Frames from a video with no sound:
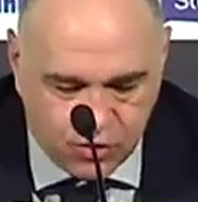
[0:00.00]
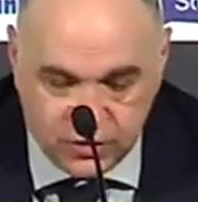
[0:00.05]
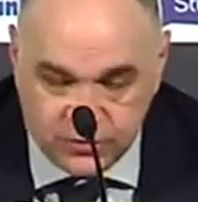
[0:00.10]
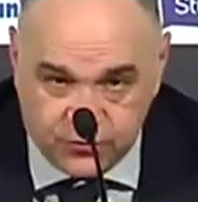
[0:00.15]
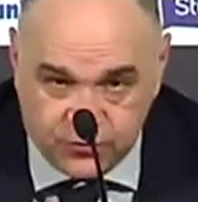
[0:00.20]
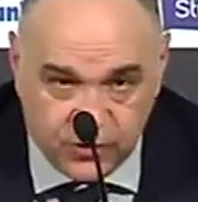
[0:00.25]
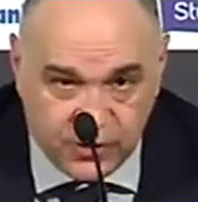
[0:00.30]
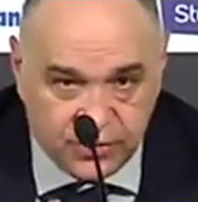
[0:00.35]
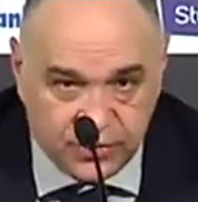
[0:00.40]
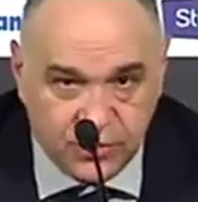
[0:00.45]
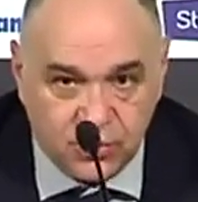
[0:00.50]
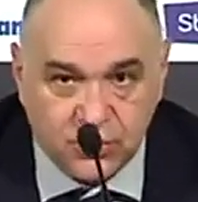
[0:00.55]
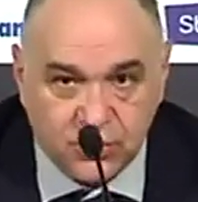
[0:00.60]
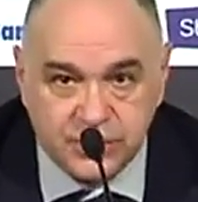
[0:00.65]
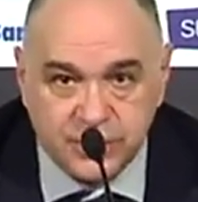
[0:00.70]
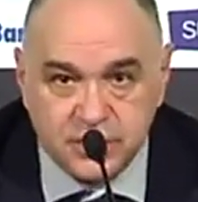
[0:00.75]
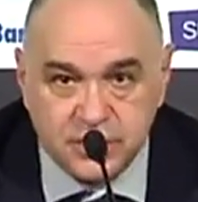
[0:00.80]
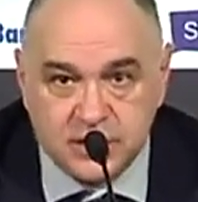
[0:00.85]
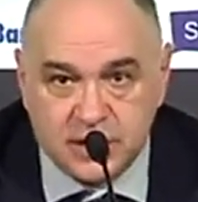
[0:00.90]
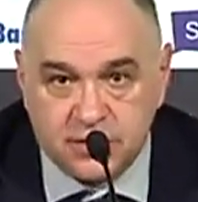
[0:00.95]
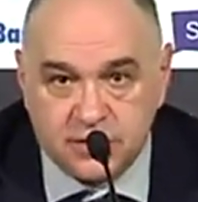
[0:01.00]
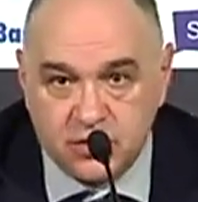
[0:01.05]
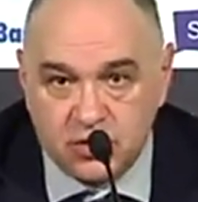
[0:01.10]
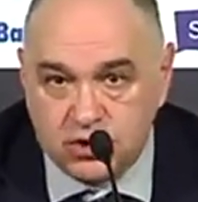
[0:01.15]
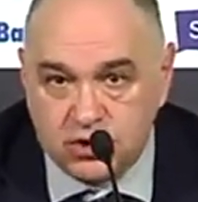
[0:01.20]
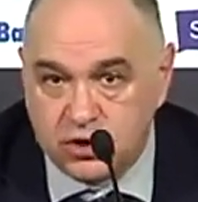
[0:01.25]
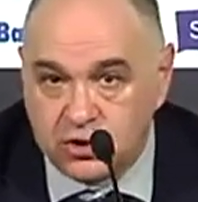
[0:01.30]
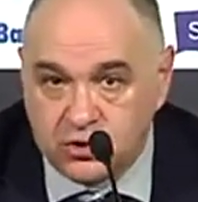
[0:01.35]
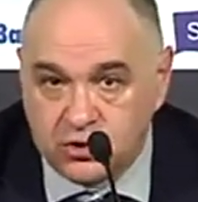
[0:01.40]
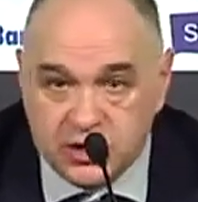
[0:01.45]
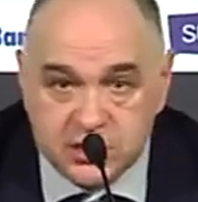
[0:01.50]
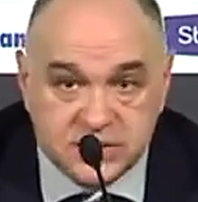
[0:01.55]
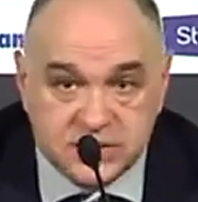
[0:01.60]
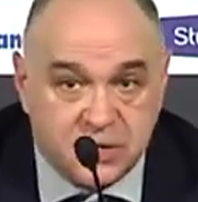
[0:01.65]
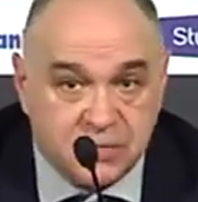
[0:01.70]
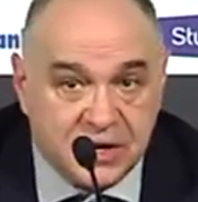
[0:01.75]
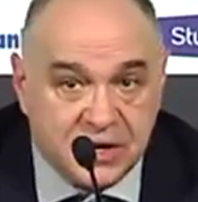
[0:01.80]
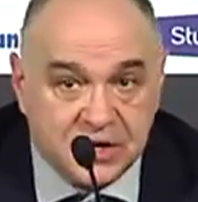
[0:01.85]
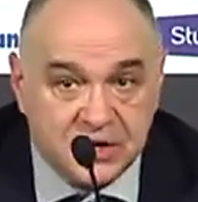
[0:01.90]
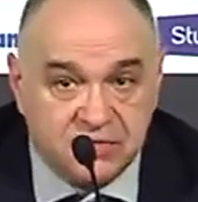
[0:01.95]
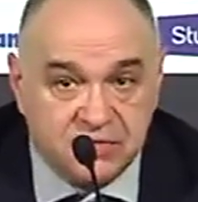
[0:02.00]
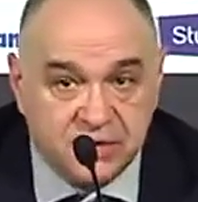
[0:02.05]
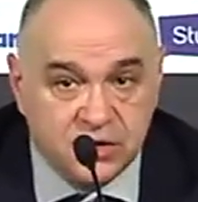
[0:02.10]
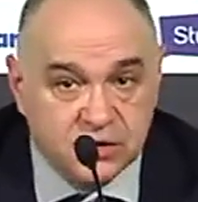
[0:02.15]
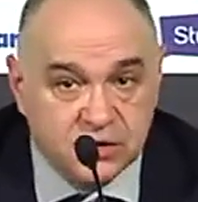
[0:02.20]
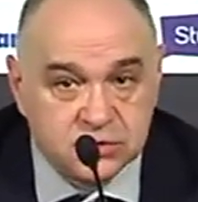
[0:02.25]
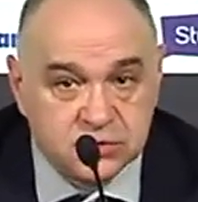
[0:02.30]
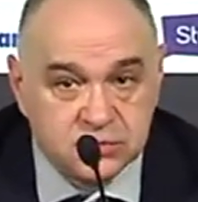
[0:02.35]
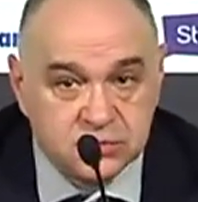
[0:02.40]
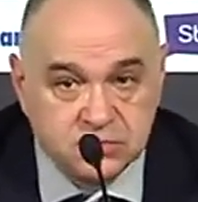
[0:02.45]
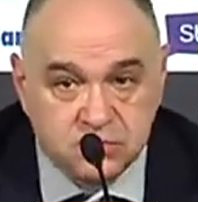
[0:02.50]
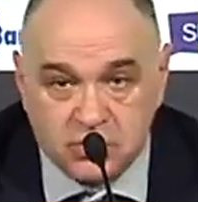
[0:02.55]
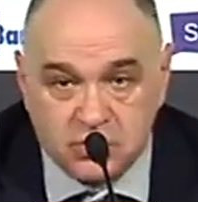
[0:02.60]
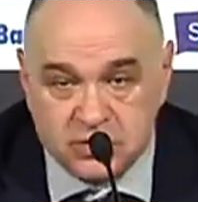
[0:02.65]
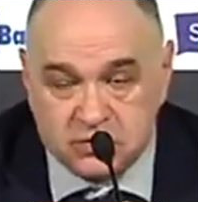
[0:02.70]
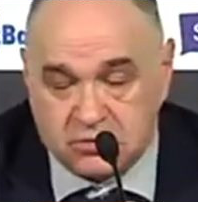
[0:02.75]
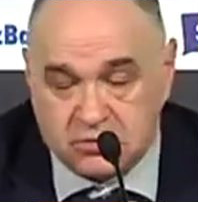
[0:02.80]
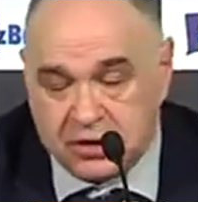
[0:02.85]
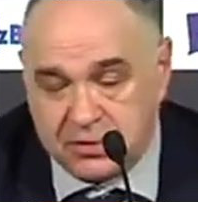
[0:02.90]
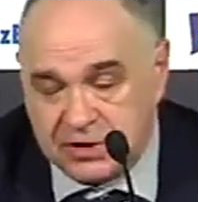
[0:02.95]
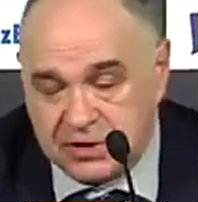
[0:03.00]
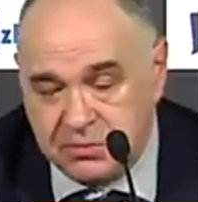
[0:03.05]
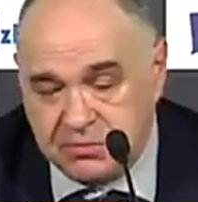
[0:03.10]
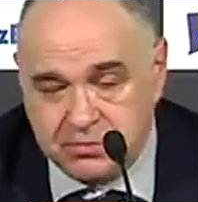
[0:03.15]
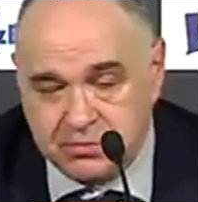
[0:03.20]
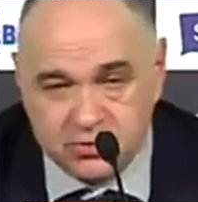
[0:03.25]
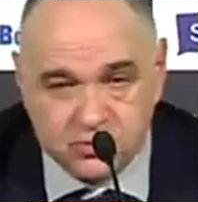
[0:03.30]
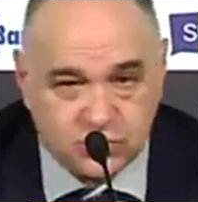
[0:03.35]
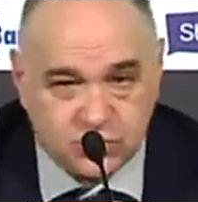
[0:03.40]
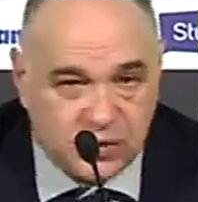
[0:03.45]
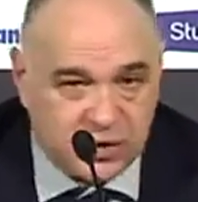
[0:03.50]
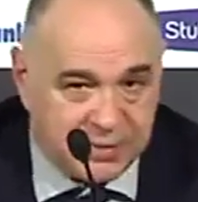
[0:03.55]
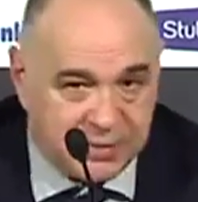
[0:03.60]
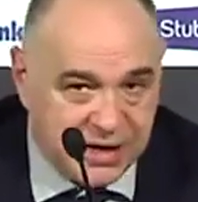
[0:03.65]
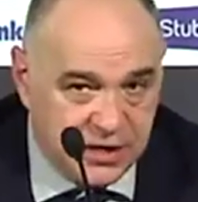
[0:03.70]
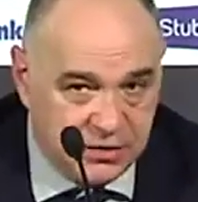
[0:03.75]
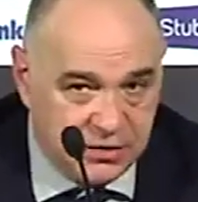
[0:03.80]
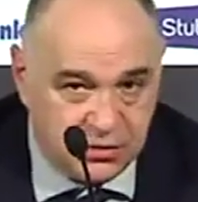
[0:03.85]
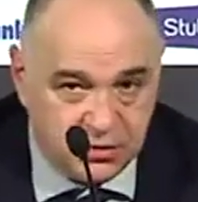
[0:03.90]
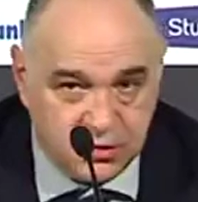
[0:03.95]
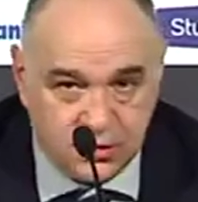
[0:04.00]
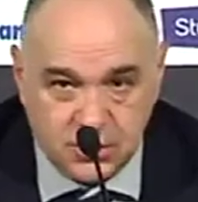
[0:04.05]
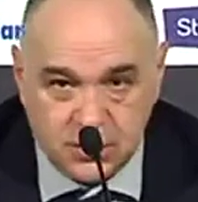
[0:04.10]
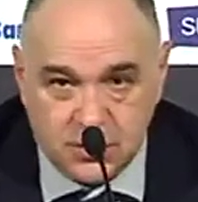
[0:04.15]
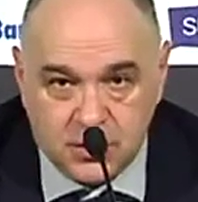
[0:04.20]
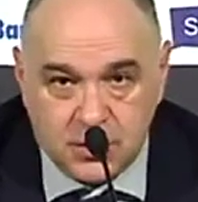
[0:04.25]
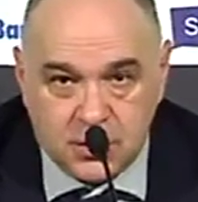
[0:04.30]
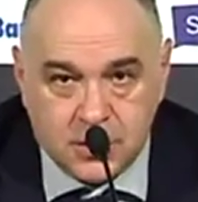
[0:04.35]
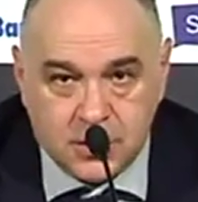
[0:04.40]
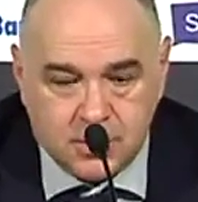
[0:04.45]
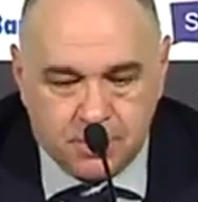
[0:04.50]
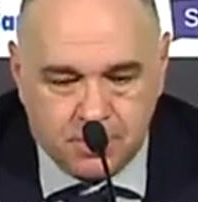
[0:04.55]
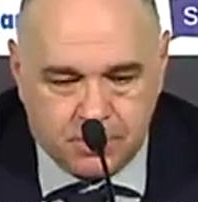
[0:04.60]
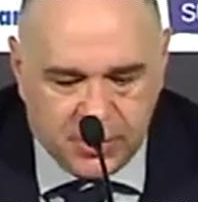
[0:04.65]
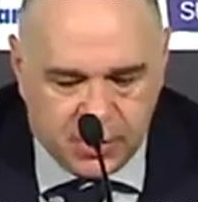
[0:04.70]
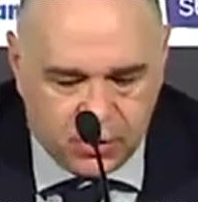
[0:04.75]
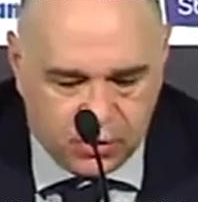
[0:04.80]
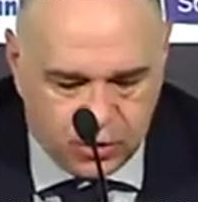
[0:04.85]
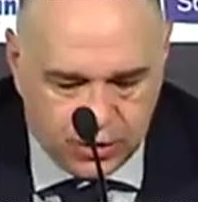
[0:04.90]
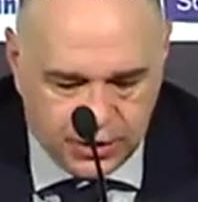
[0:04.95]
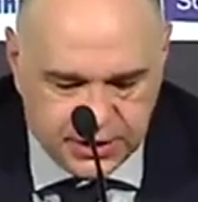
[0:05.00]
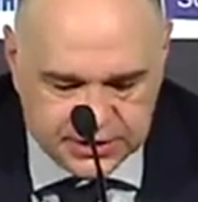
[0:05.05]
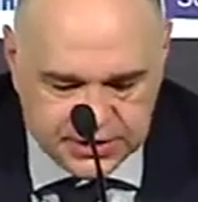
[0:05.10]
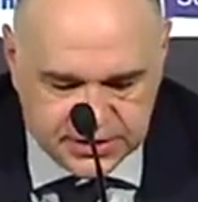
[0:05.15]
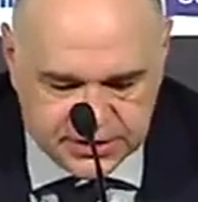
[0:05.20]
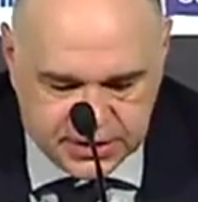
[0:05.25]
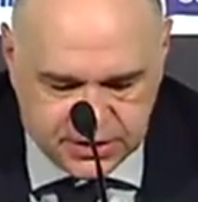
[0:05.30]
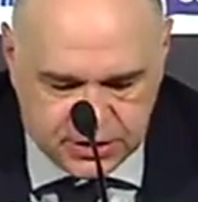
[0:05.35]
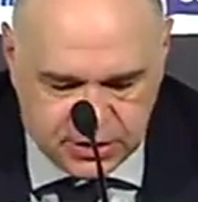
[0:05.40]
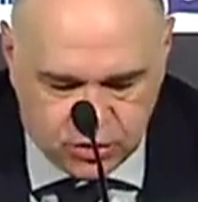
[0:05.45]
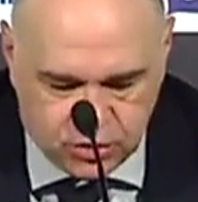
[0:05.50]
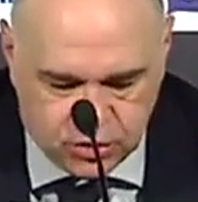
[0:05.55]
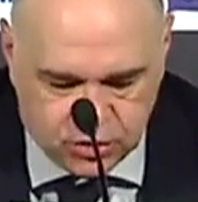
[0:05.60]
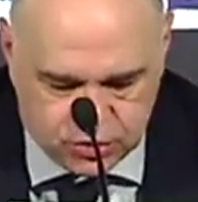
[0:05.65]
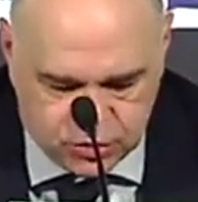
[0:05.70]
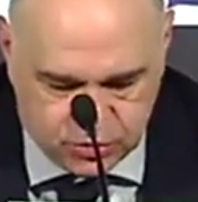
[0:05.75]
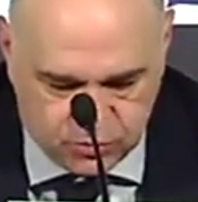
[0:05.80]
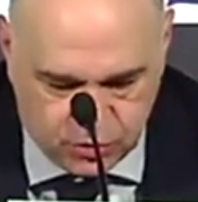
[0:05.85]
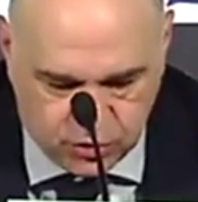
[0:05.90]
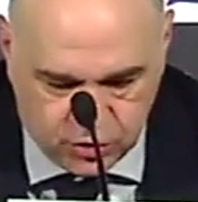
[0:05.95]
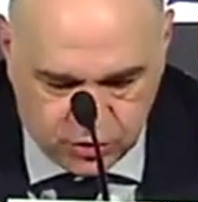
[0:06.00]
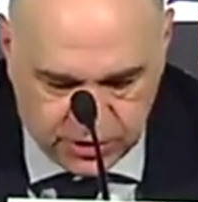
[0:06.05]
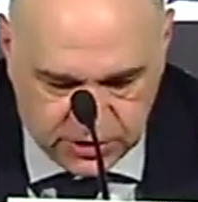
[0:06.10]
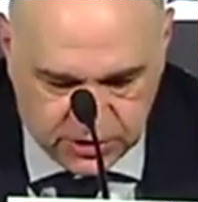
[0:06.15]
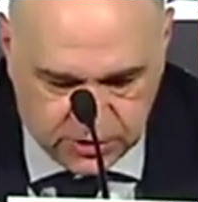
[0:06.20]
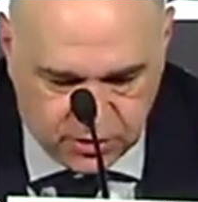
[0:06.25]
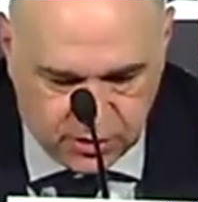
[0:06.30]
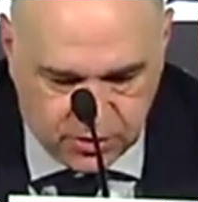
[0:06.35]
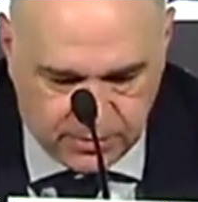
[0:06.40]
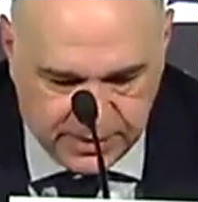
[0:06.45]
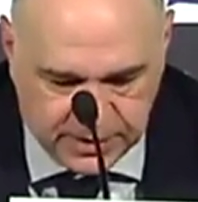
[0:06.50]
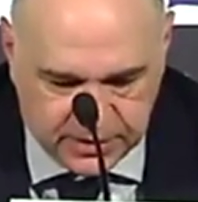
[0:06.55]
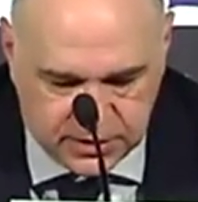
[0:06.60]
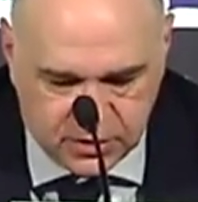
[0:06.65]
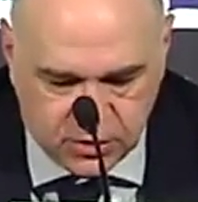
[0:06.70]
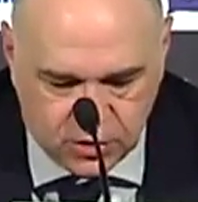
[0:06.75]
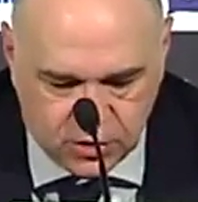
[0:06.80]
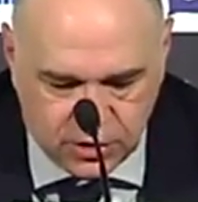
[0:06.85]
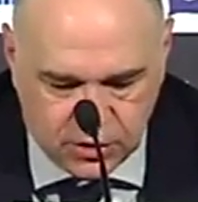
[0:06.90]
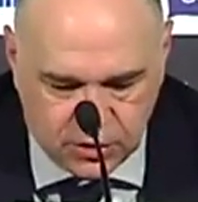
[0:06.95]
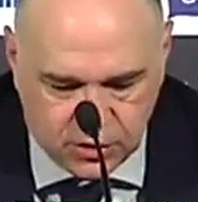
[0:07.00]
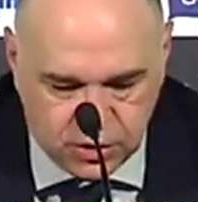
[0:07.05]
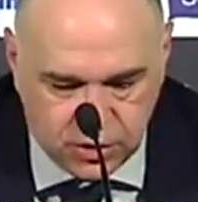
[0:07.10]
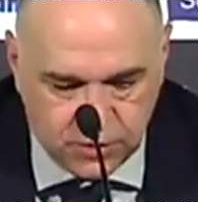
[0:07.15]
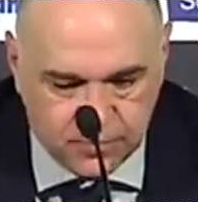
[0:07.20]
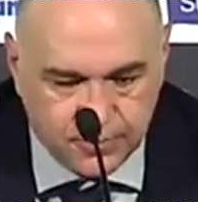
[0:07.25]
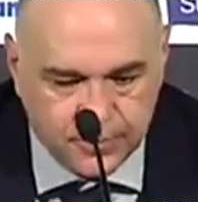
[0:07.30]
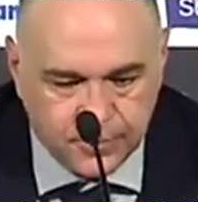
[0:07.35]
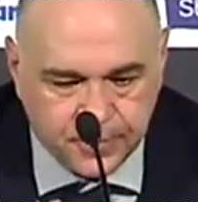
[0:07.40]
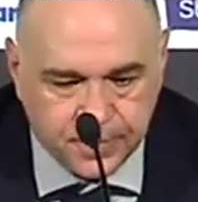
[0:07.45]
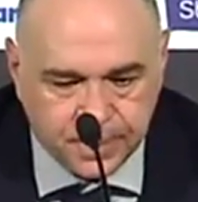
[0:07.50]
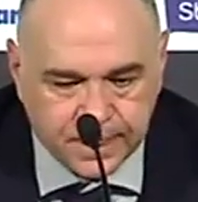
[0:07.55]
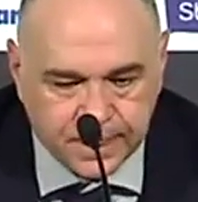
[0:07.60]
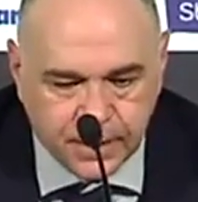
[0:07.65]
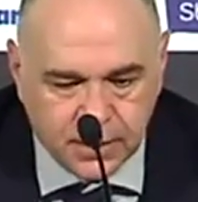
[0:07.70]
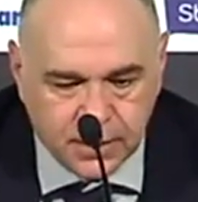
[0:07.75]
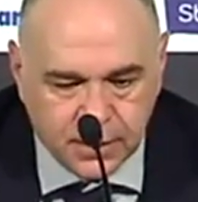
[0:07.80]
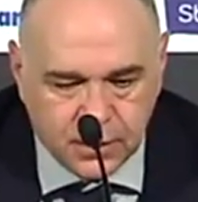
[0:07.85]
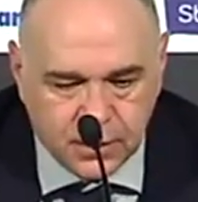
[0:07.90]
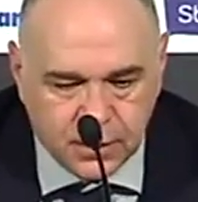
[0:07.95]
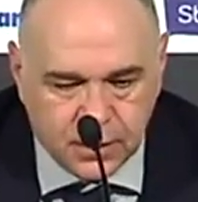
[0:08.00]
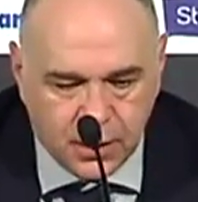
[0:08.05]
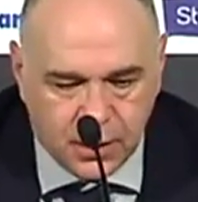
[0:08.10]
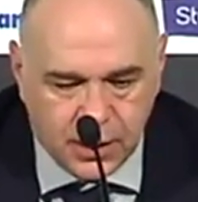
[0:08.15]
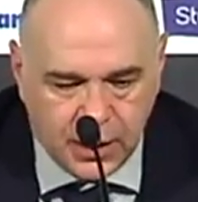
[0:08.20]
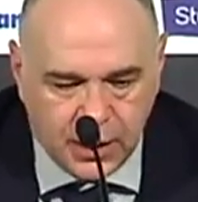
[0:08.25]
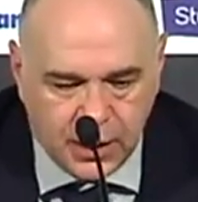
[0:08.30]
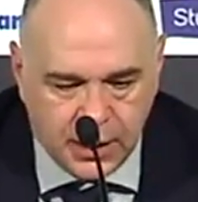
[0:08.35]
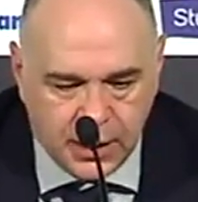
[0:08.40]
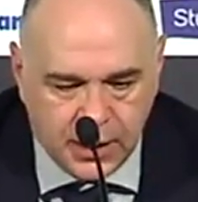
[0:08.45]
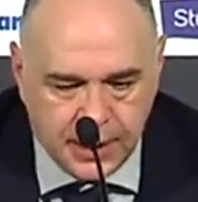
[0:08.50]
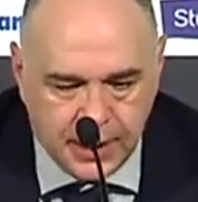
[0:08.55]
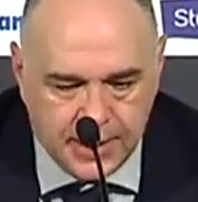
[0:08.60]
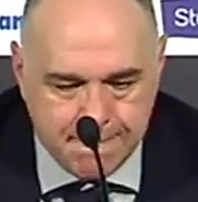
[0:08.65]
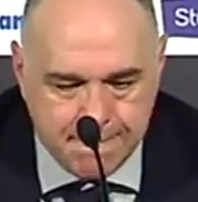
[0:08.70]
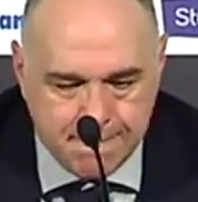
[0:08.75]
and regarding job, effort, concentration, they've been great. You can play well or bad, but I'm very happy about